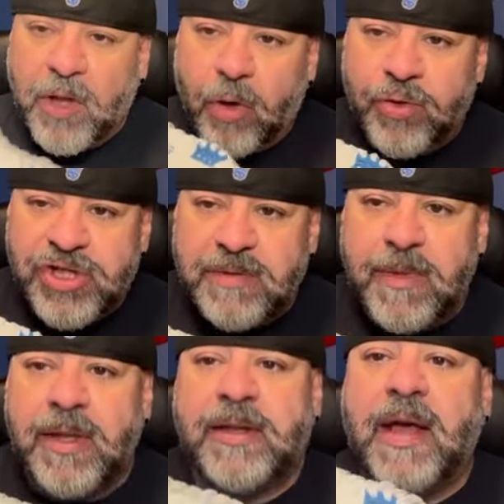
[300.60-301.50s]
OG
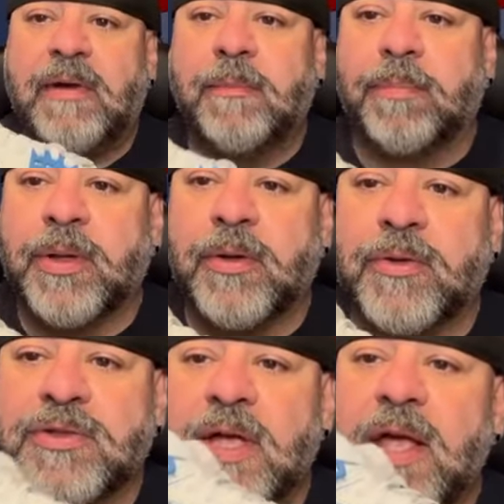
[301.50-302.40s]
Military
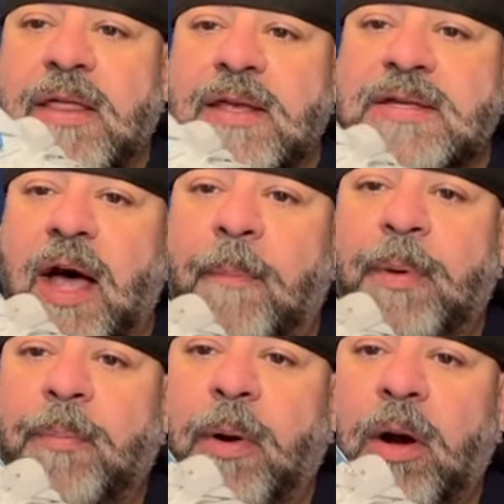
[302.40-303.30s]
Blues this
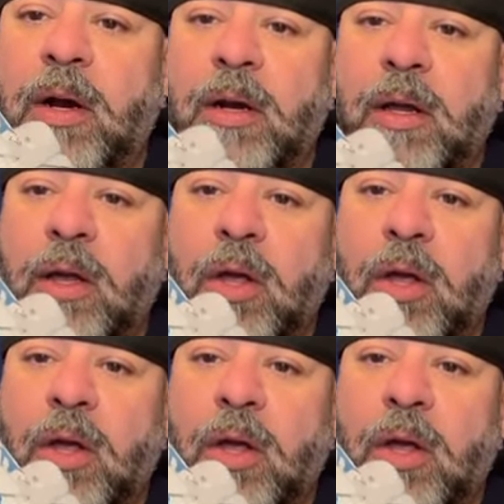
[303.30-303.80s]
upper part